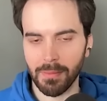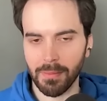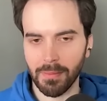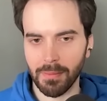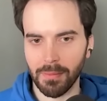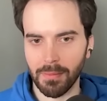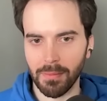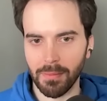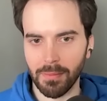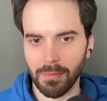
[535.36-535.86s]

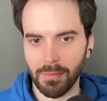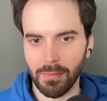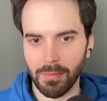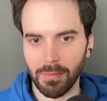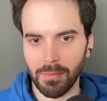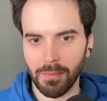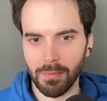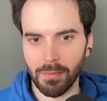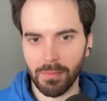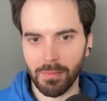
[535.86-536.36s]

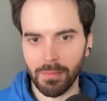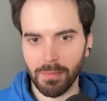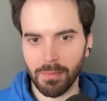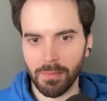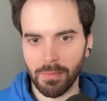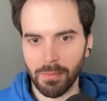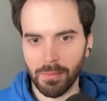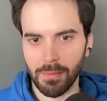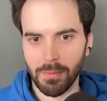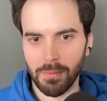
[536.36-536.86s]

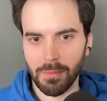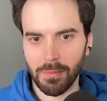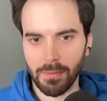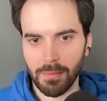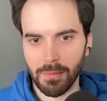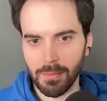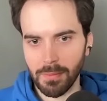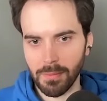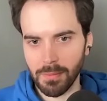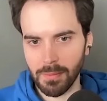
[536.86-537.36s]

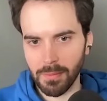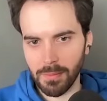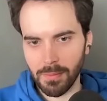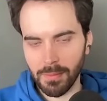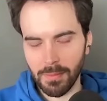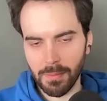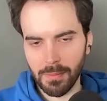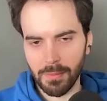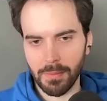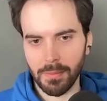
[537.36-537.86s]

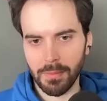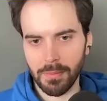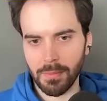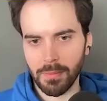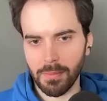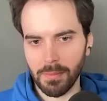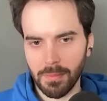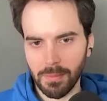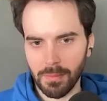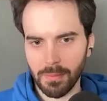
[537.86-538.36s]

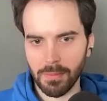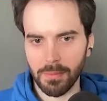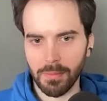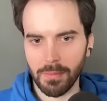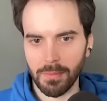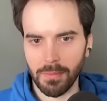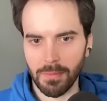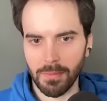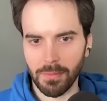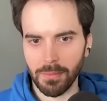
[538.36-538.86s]

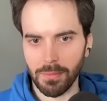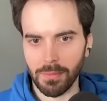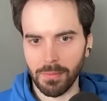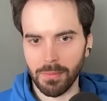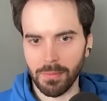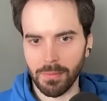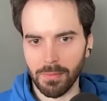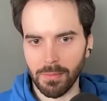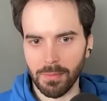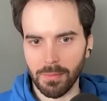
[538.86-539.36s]

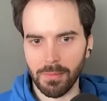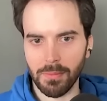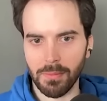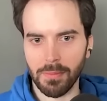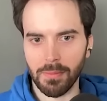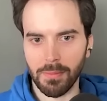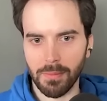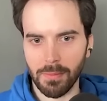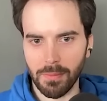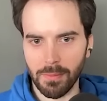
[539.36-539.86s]

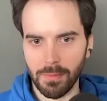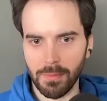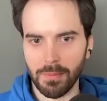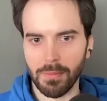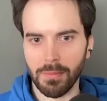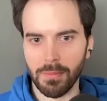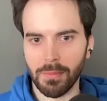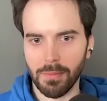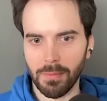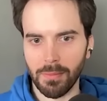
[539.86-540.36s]

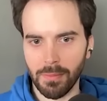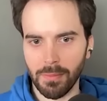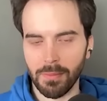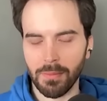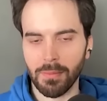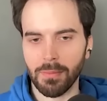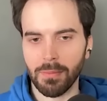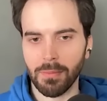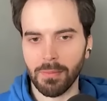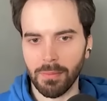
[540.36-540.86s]

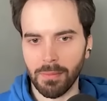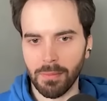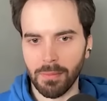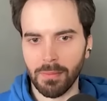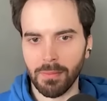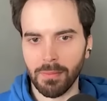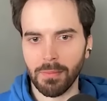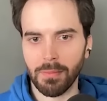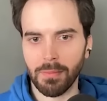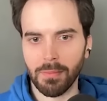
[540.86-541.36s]

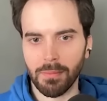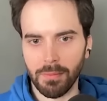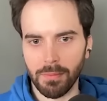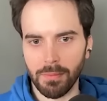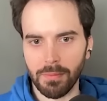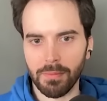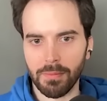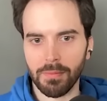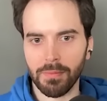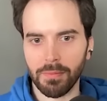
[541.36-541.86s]

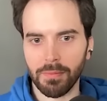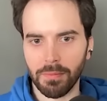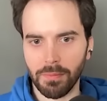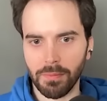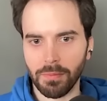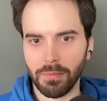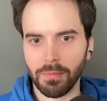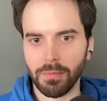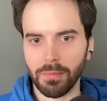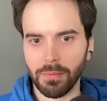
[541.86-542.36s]

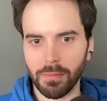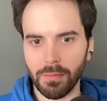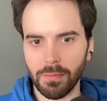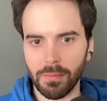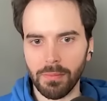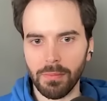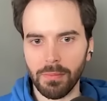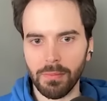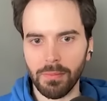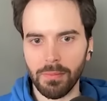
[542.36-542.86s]
The person shown says nothing.